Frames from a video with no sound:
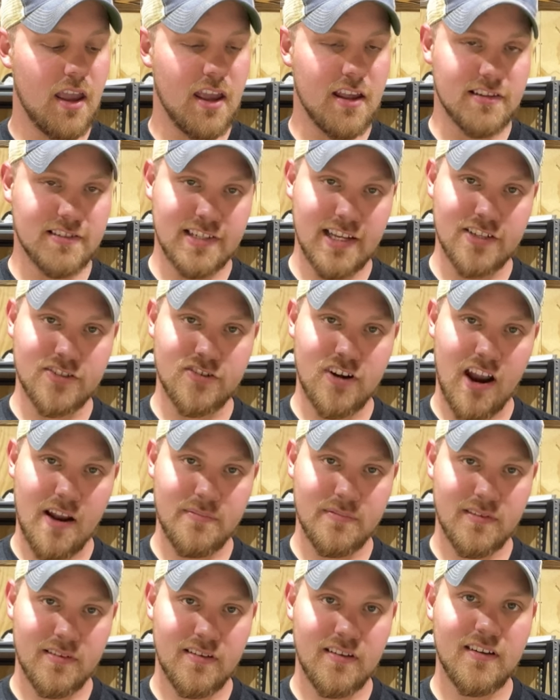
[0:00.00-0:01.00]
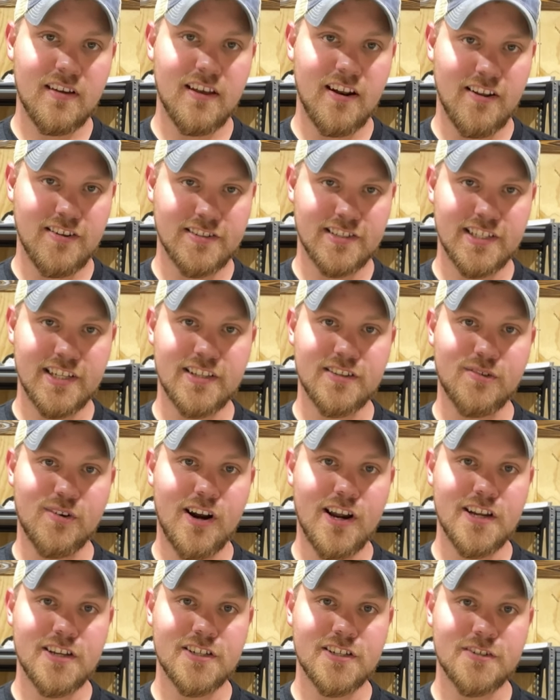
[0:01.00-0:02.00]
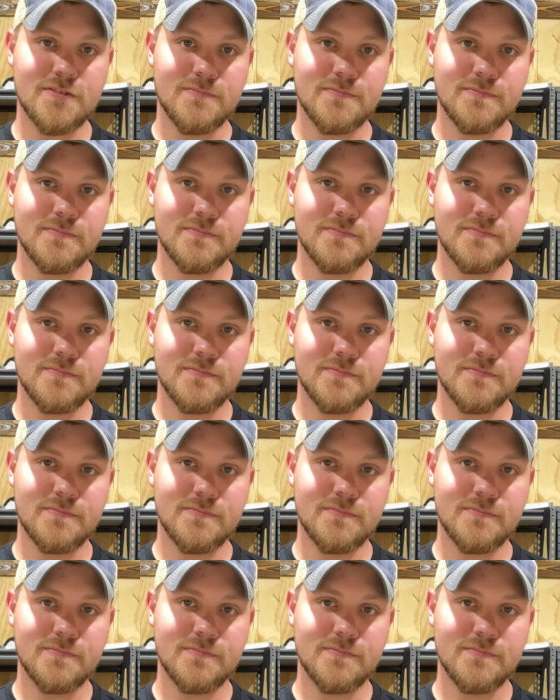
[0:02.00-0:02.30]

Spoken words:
and stay strapped. And I'll see you at the range.